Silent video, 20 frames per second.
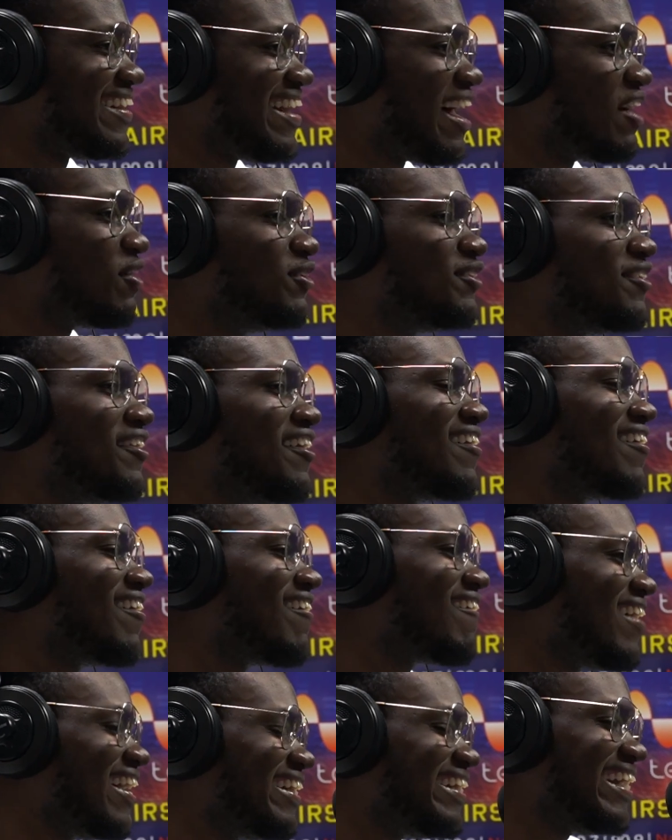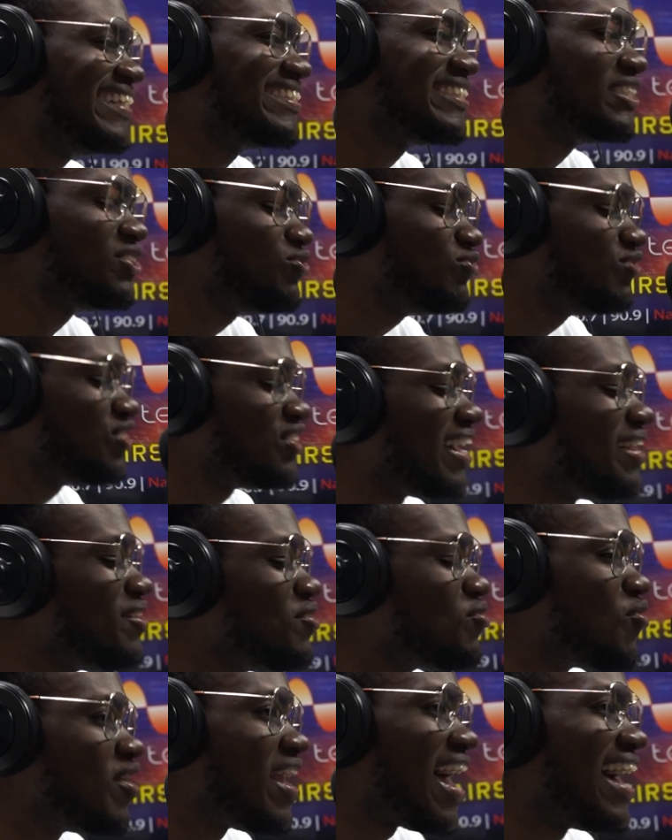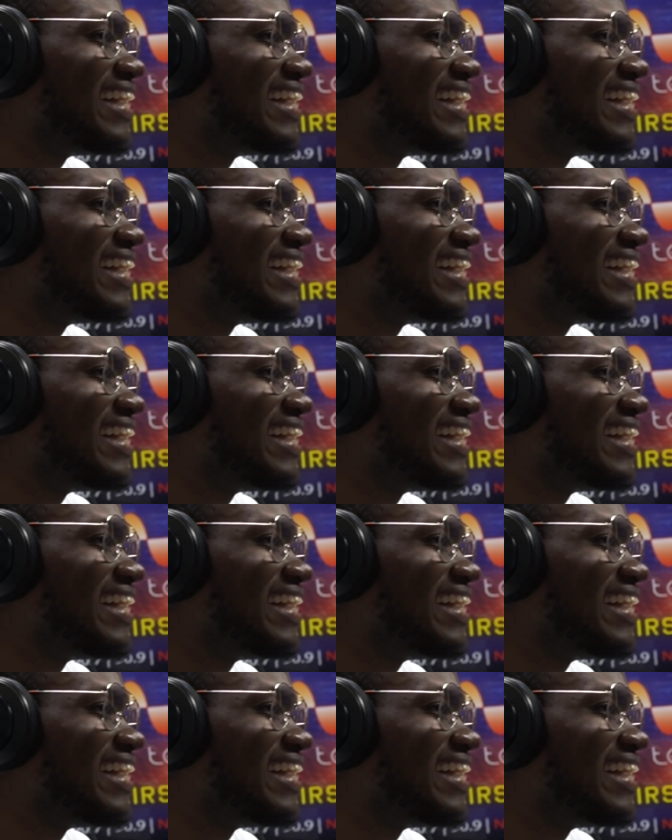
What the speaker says: That got to the great institution known